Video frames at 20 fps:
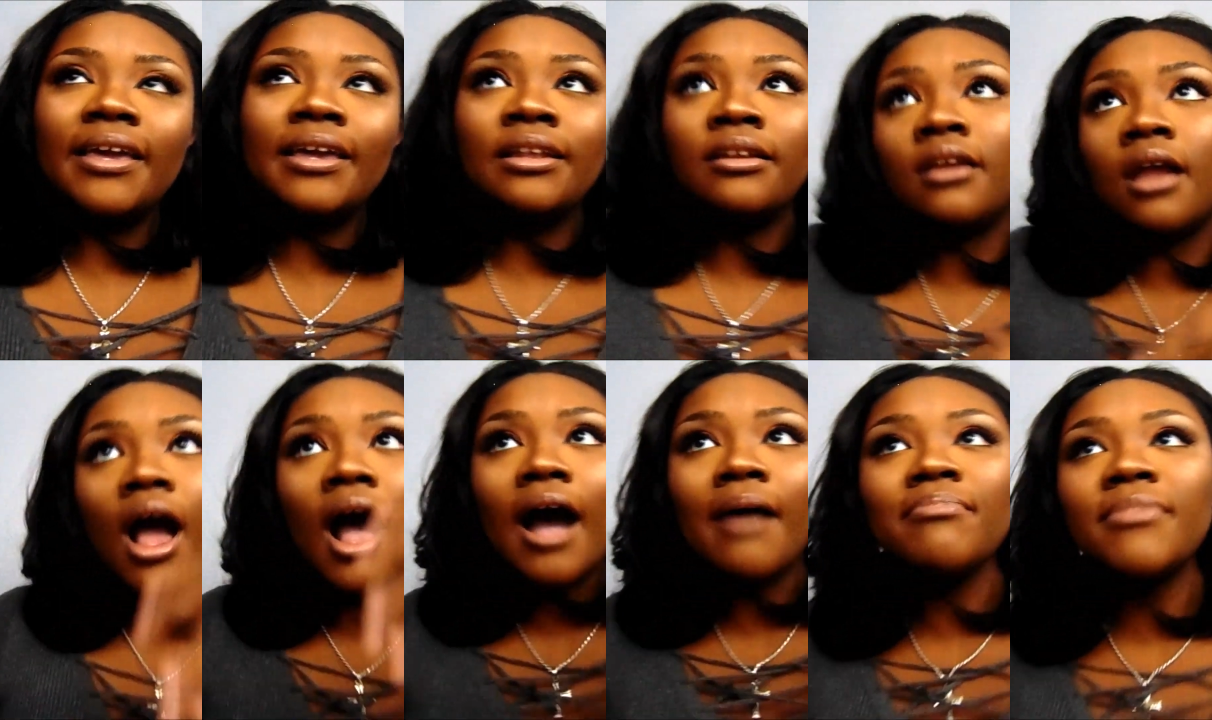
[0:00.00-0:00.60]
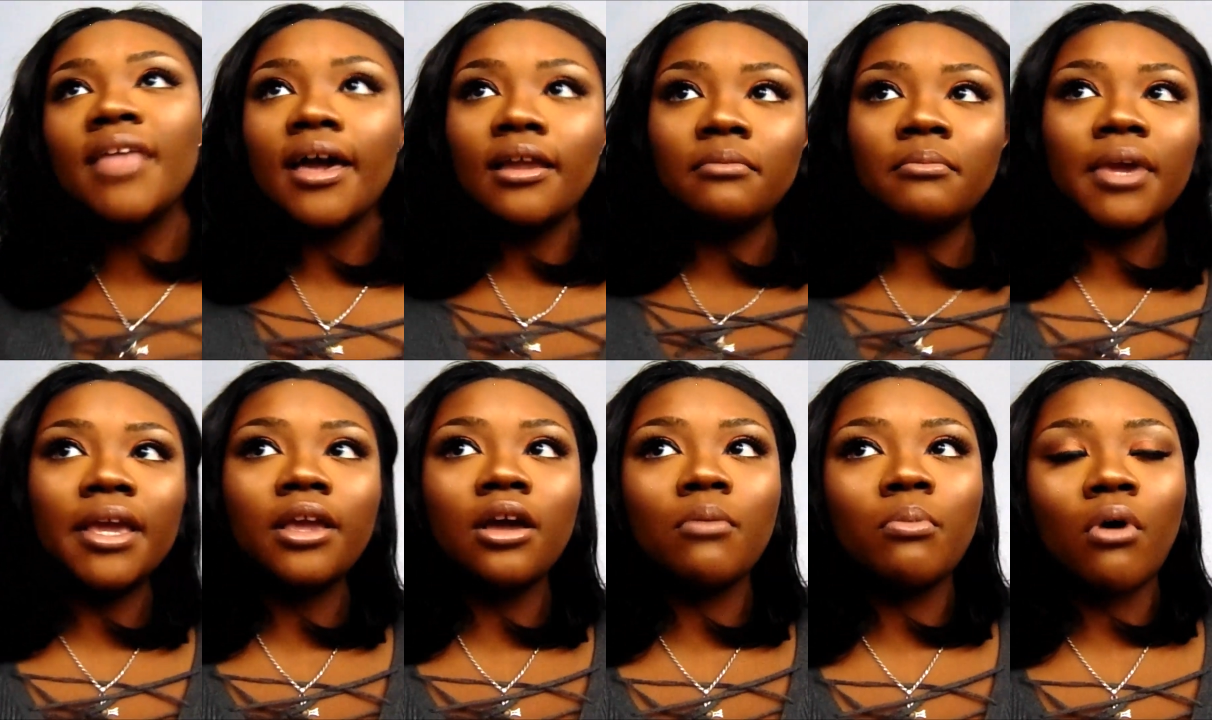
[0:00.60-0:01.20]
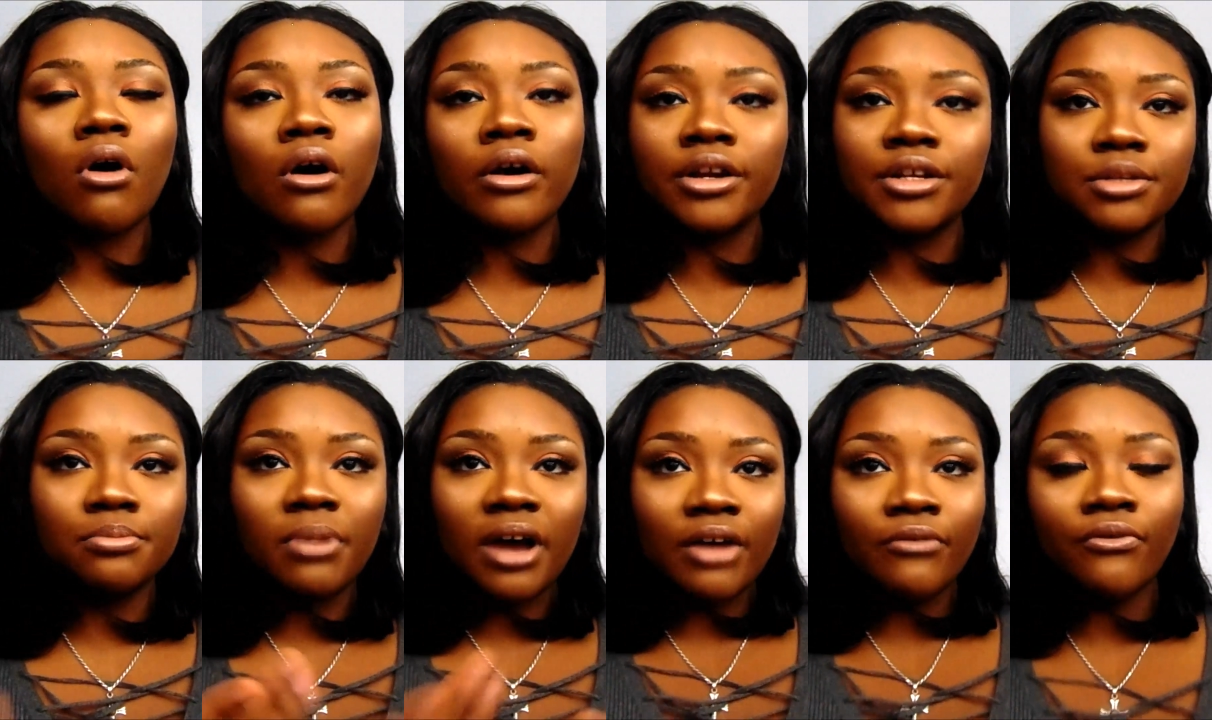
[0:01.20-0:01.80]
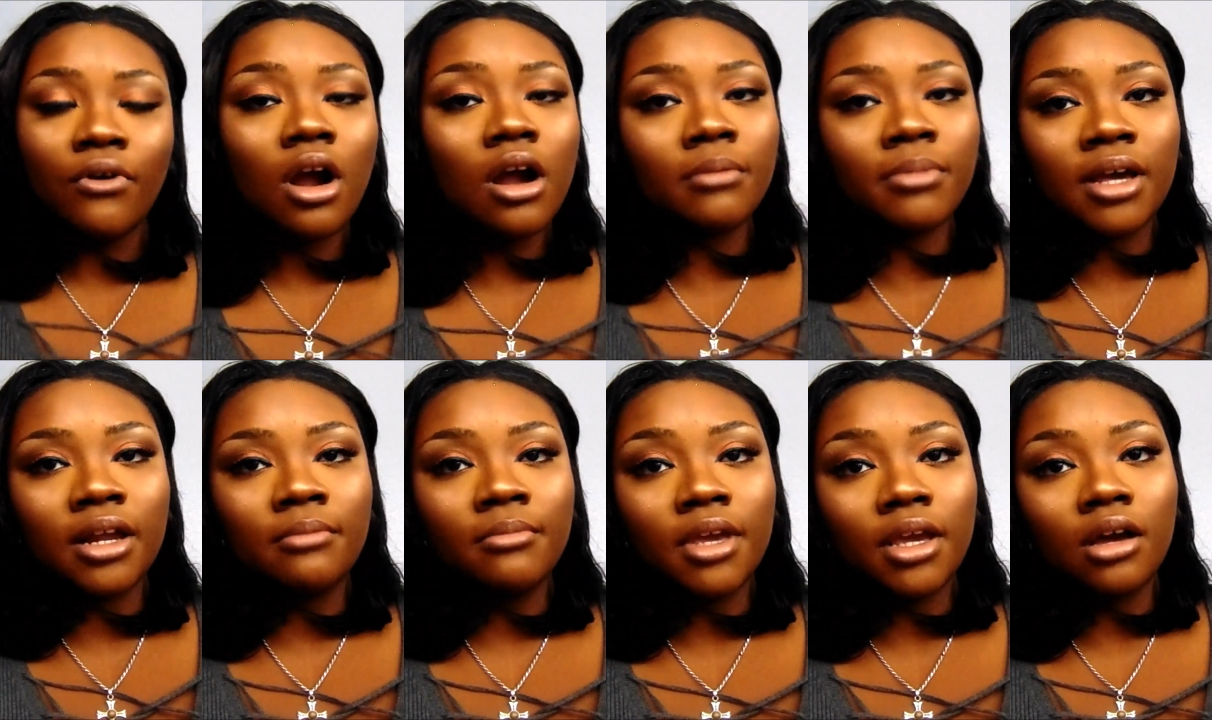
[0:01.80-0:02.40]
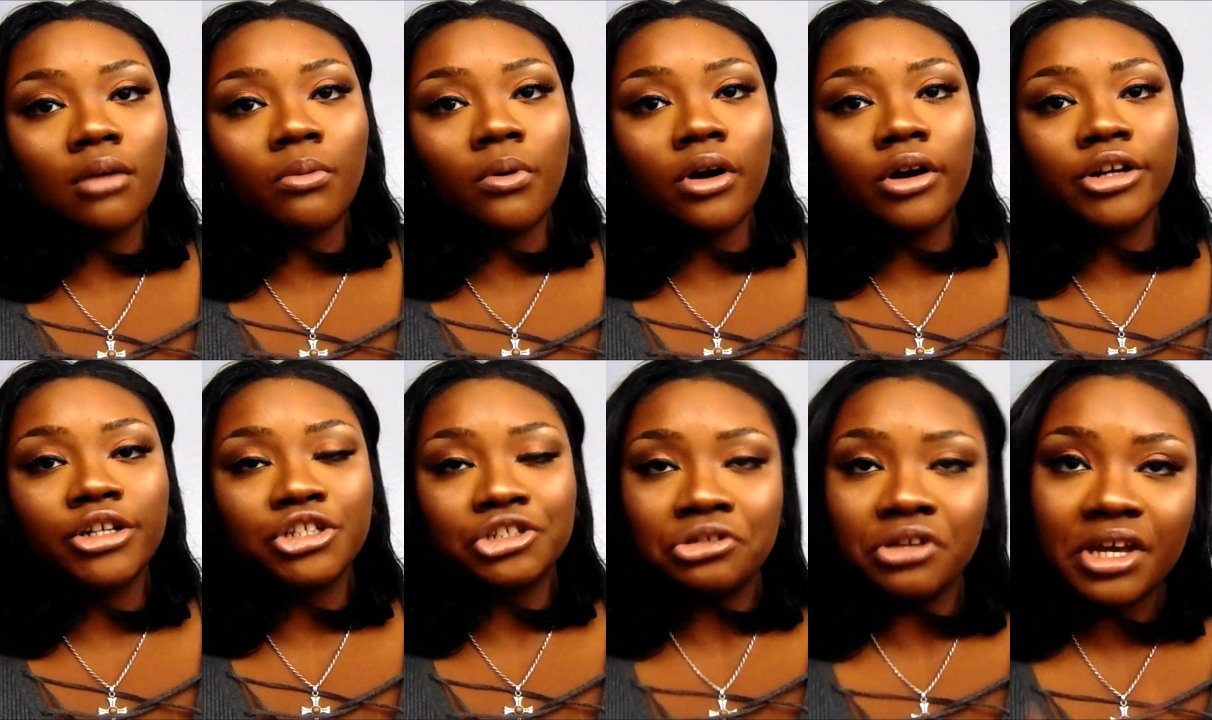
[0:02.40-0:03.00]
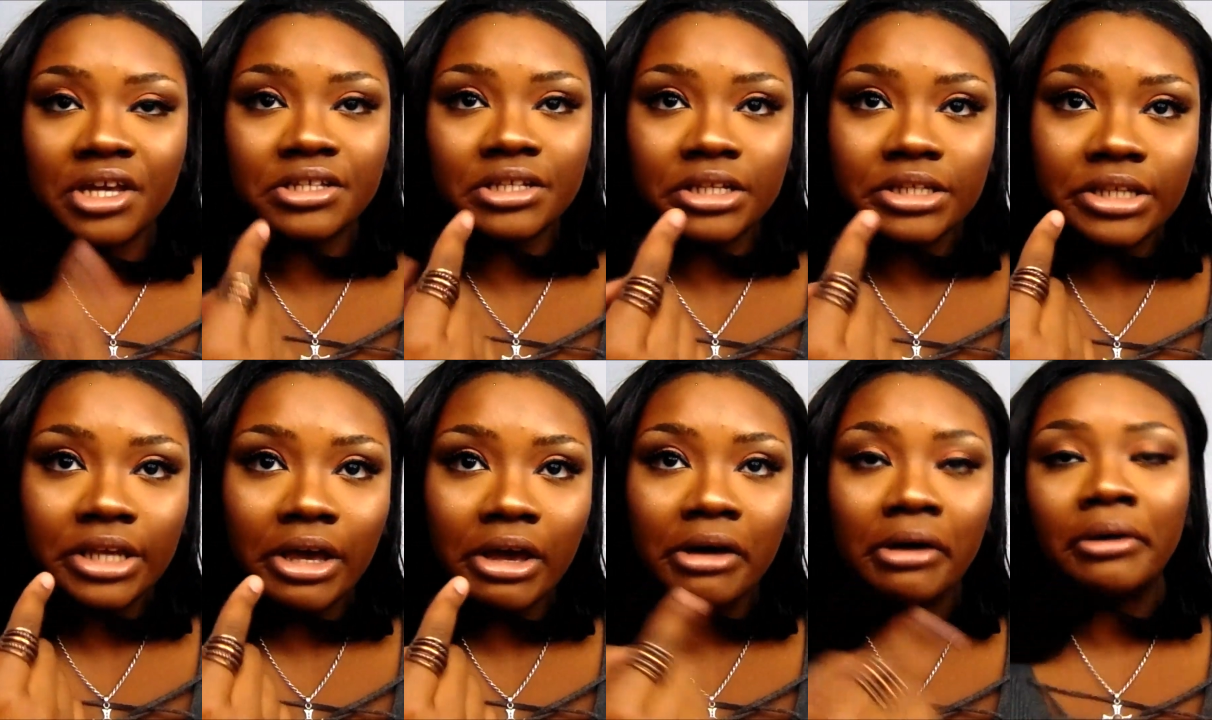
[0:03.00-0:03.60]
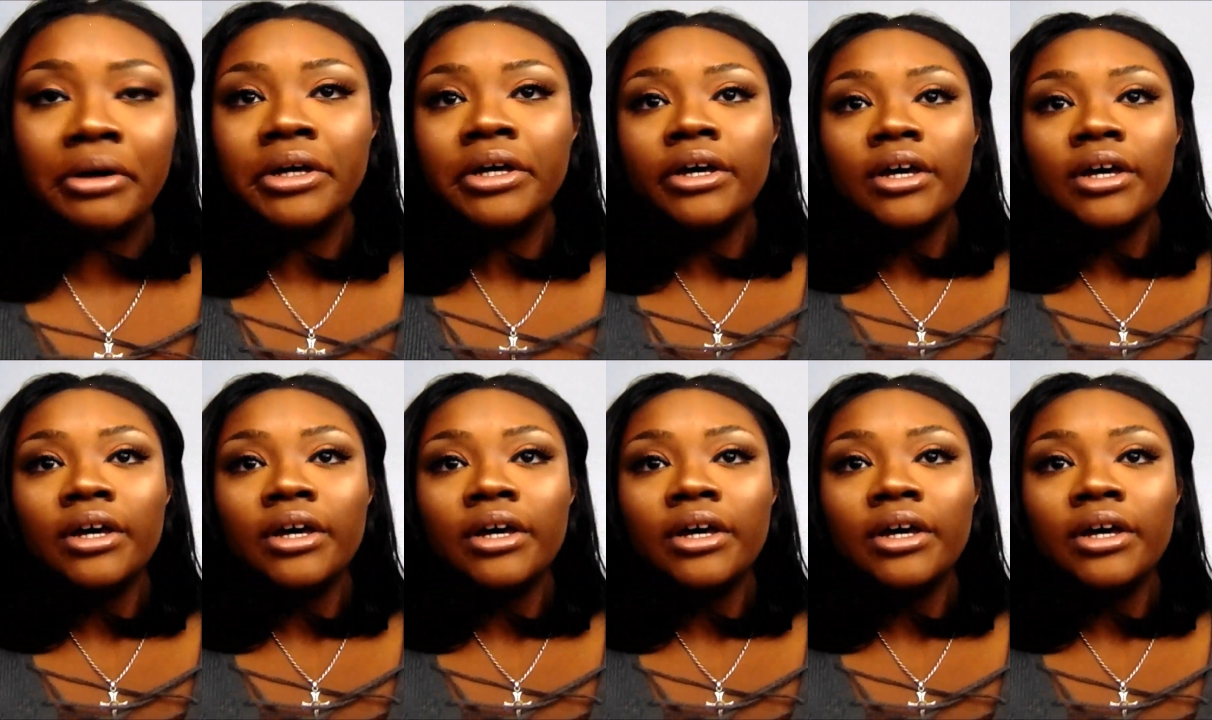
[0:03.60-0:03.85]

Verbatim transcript: And I'm not a makeup artist. By far, I'm not a makeup artist. You guys can tell.